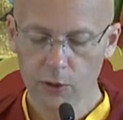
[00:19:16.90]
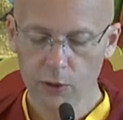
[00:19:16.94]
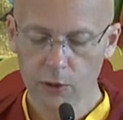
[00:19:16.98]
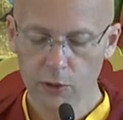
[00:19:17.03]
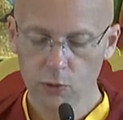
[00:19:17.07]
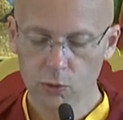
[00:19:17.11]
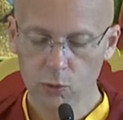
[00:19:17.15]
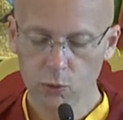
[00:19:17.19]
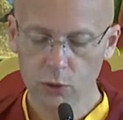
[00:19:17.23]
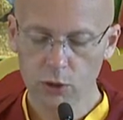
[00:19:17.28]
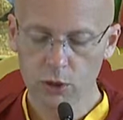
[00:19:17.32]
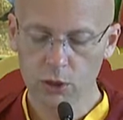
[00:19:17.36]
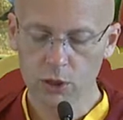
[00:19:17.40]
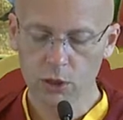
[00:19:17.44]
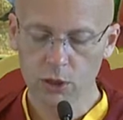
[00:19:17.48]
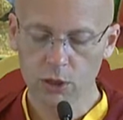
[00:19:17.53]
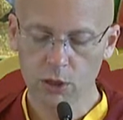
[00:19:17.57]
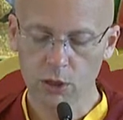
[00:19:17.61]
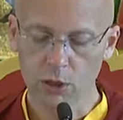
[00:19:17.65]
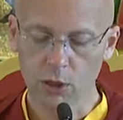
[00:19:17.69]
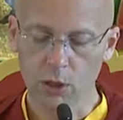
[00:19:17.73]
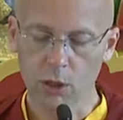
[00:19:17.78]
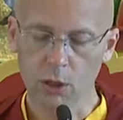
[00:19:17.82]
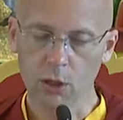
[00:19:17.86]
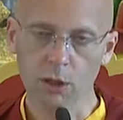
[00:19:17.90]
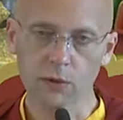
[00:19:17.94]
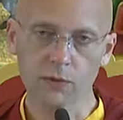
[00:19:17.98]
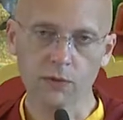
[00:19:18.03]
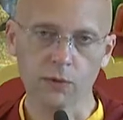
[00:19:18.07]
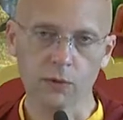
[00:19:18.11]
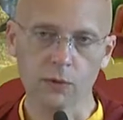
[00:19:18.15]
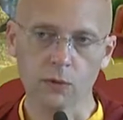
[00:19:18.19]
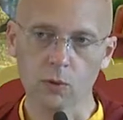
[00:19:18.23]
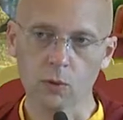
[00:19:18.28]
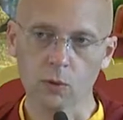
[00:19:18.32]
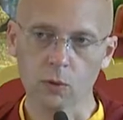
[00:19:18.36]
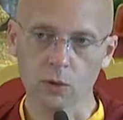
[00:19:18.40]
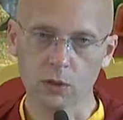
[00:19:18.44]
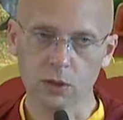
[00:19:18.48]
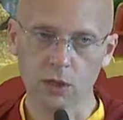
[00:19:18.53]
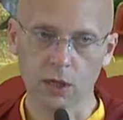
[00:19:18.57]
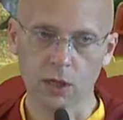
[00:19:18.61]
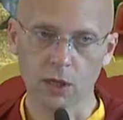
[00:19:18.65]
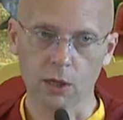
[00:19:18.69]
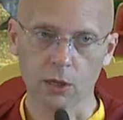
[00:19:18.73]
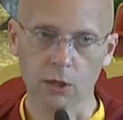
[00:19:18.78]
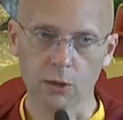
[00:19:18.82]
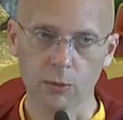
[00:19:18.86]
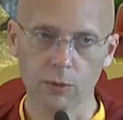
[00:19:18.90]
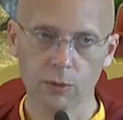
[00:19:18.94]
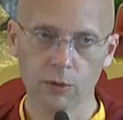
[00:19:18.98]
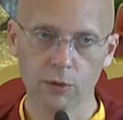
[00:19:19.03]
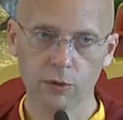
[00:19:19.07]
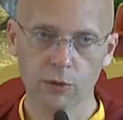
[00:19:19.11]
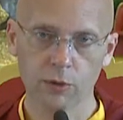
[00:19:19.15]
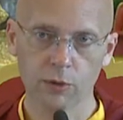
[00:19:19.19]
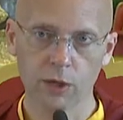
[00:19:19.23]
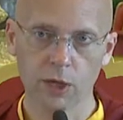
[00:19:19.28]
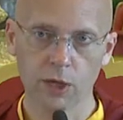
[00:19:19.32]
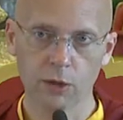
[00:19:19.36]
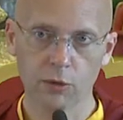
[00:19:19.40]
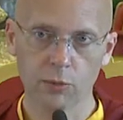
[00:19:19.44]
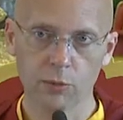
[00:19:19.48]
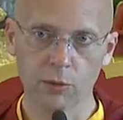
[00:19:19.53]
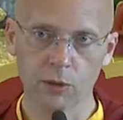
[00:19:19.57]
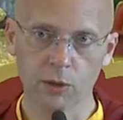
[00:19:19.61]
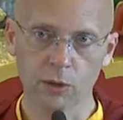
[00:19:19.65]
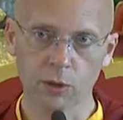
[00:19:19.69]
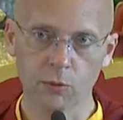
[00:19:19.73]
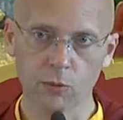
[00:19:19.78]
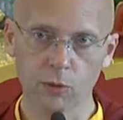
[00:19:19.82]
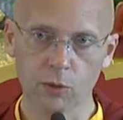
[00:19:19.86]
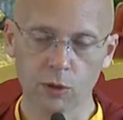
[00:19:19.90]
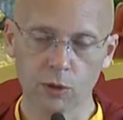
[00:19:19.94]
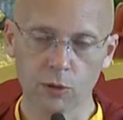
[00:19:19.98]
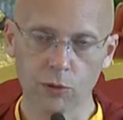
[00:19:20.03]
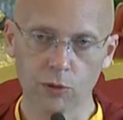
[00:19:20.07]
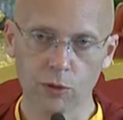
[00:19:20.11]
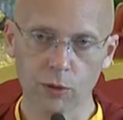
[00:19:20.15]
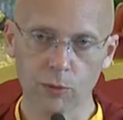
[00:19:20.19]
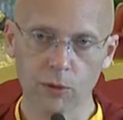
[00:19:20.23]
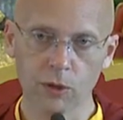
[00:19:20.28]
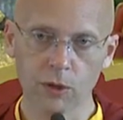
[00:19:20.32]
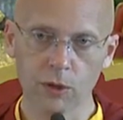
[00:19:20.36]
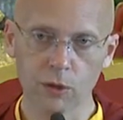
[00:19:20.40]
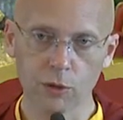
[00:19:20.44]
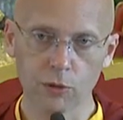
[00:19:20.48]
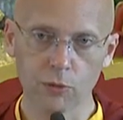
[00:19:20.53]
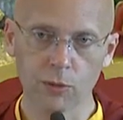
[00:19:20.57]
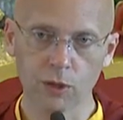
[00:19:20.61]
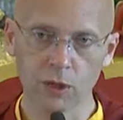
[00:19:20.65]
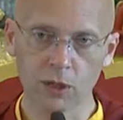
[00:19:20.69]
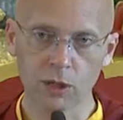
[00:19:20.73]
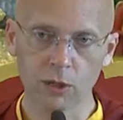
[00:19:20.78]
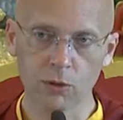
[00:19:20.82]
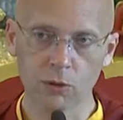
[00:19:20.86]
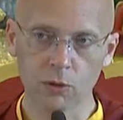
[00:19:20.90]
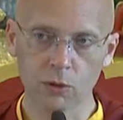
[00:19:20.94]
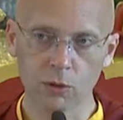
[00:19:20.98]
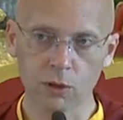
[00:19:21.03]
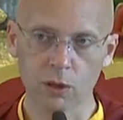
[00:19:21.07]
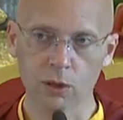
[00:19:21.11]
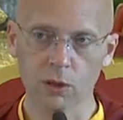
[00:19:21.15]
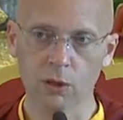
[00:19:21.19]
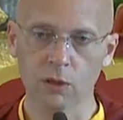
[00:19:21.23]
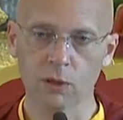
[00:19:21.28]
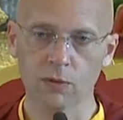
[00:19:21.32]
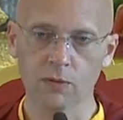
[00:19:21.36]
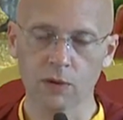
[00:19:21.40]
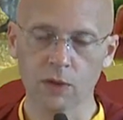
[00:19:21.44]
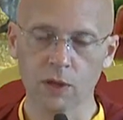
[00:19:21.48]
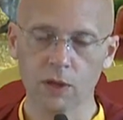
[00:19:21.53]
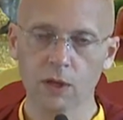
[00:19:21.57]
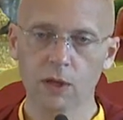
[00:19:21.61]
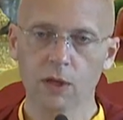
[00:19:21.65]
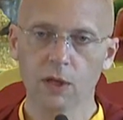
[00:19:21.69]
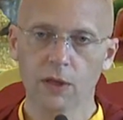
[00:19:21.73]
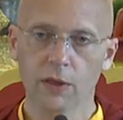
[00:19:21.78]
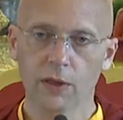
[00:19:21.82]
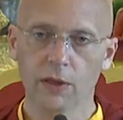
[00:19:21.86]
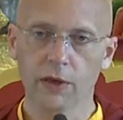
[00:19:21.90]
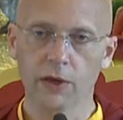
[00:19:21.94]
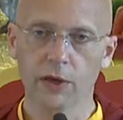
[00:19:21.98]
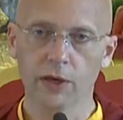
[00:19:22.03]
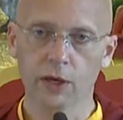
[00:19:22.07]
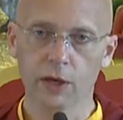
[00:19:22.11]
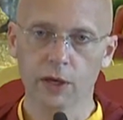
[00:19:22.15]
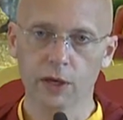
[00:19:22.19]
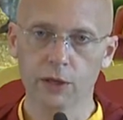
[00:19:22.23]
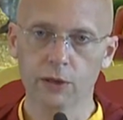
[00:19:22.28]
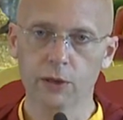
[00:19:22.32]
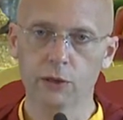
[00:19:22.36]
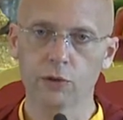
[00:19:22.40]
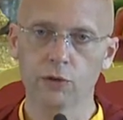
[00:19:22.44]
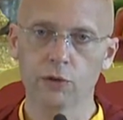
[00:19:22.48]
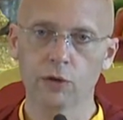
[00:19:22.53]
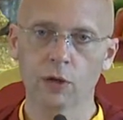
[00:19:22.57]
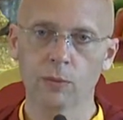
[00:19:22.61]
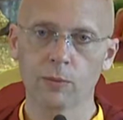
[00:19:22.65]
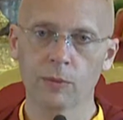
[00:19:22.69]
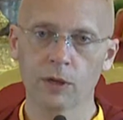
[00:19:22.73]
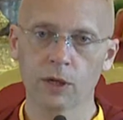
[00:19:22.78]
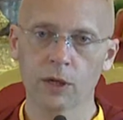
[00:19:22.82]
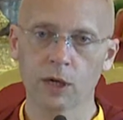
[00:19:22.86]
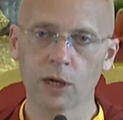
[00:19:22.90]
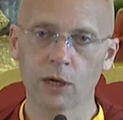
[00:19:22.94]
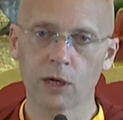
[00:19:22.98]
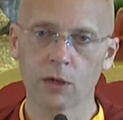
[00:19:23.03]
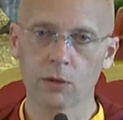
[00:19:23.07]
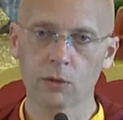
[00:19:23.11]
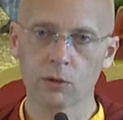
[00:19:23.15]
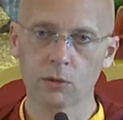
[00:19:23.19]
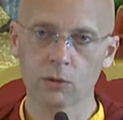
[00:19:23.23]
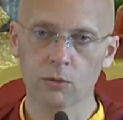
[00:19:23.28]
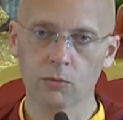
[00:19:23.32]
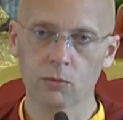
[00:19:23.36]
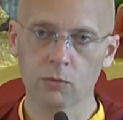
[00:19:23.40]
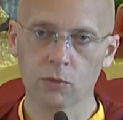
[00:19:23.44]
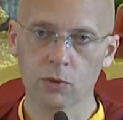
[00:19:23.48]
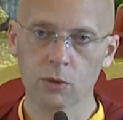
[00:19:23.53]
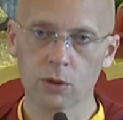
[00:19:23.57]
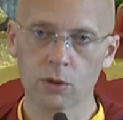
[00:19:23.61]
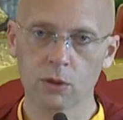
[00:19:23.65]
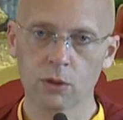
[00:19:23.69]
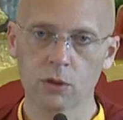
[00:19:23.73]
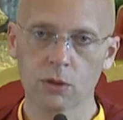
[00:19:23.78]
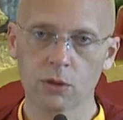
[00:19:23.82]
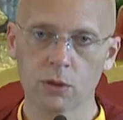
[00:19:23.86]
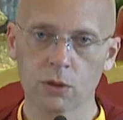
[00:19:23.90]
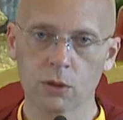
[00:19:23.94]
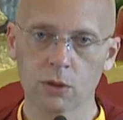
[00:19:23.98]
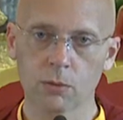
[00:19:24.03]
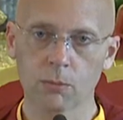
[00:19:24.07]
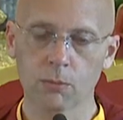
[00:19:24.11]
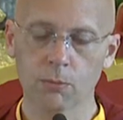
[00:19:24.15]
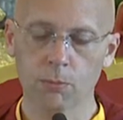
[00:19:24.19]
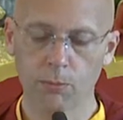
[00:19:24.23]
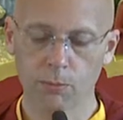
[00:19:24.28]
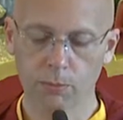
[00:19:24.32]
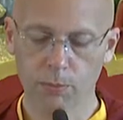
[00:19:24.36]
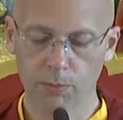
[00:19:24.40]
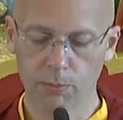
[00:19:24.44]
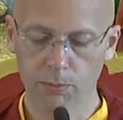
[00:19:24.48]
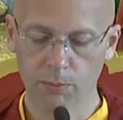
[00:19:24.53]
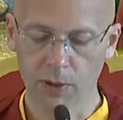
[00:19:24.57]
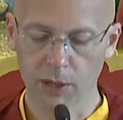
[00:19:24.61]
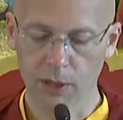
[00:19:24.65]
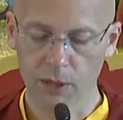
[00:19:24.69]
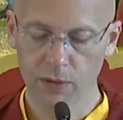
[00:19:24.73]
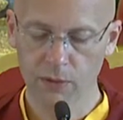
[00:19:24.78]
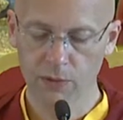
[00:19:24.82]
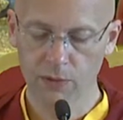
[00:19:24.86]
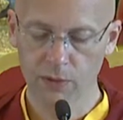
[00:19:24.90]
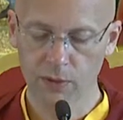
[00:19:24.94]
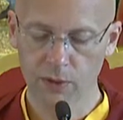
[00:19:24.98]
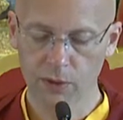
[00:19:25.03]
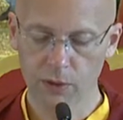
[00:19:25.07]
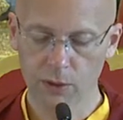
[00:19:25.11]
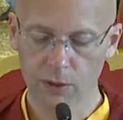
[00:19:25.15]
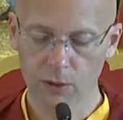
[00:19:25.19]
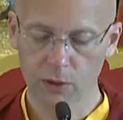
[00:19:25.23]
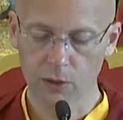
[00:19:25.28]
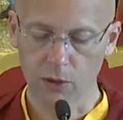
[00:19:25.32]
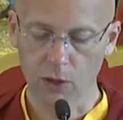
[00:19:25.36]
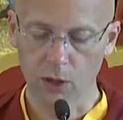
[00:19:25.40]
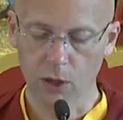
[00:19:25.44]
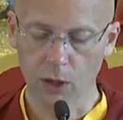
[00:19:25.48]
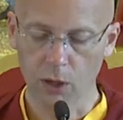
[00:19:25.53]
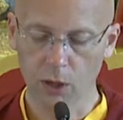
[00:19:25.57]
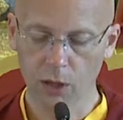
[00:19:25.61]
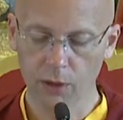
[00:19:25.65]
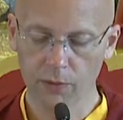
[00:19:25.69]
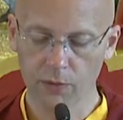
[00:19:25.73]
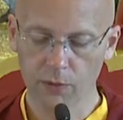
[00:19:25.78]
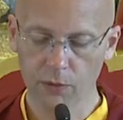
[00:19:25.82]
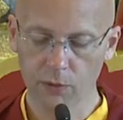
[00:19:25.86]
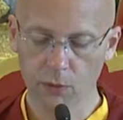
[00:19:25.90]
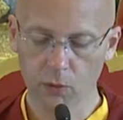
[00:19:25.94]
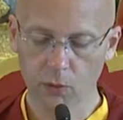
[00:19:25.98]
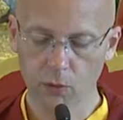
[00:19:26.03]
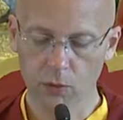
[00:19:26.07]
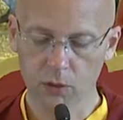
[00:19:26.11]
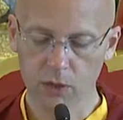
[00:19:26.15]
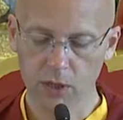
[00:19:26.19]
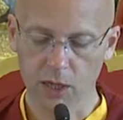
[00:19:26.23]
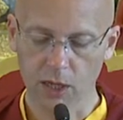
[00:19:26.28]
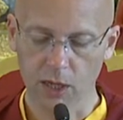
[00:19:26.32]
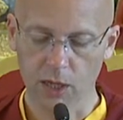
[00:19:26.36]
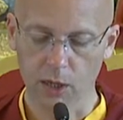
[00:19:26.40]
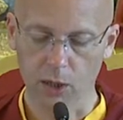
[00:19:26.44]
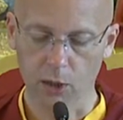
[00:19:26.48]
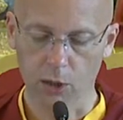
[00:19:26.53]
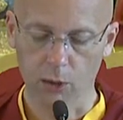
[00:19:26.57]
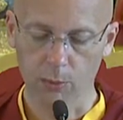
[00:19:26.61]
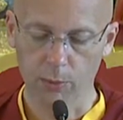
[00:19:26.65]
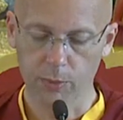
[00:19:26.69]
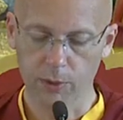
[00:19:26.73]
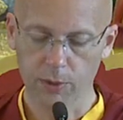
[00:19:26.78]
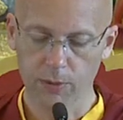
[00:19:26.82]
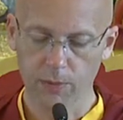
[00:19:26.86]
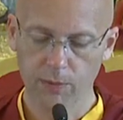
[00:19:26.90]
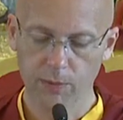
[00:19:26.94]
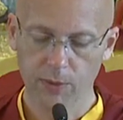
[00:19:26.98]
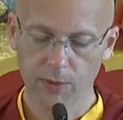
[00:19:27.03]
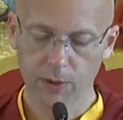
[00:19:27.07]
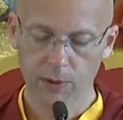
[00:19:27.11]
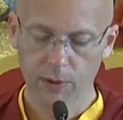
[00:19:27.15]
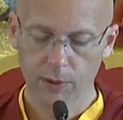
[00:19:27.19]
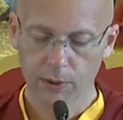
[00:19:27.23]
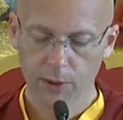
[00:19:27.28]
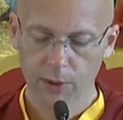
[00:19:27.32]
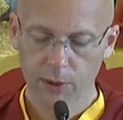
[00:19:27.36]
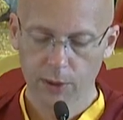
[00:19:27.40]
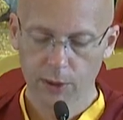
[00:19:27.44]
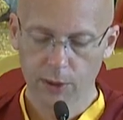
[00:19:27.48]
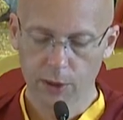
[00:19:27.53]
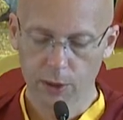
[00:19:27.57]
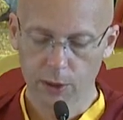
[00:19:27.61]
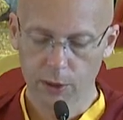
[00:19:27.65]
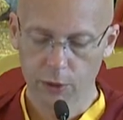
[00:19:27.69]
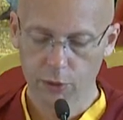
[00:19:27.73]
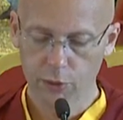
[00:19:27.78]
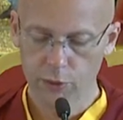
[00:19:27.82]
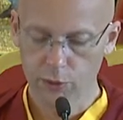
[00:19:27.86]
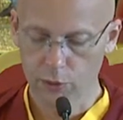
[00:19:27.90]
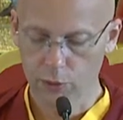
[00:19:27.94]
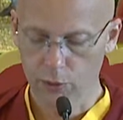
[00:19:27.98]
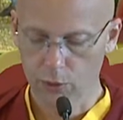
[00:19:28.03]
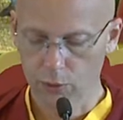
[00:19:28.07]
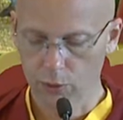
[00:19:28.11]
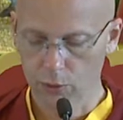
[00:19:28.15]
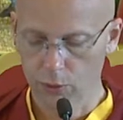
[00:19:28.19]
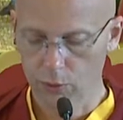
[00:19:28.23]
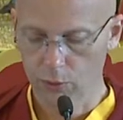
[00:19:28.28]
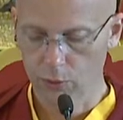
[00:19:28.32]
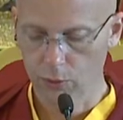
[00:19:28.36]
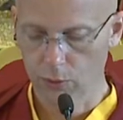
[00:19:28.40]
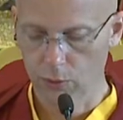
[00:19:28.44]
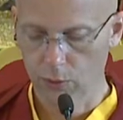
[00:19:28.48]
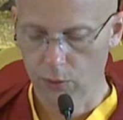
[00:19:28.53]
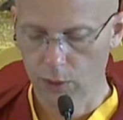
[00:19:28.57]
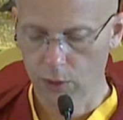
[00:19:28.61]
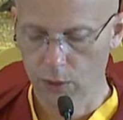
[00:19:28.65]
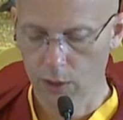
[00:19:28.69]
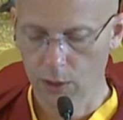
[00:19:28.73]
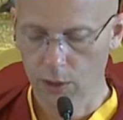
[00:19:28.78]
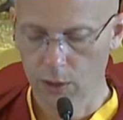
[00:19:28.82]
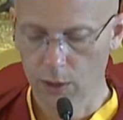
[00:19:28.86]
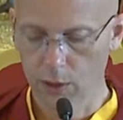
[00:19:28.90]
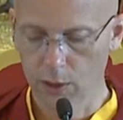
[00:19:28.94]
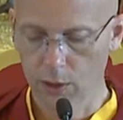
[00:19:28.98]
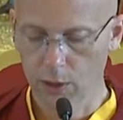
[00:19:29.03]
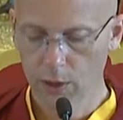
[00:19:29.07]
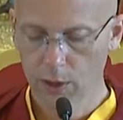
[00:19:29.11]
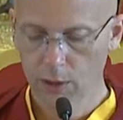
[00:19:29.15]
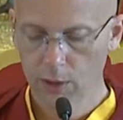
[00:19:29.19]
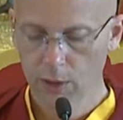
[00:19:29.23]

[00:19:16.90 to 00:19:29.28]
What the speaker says: wishing to offer or to help. So that's mean that when it's something that's making you give and it's coming out of the wish to benefit, to offer, or to help. And so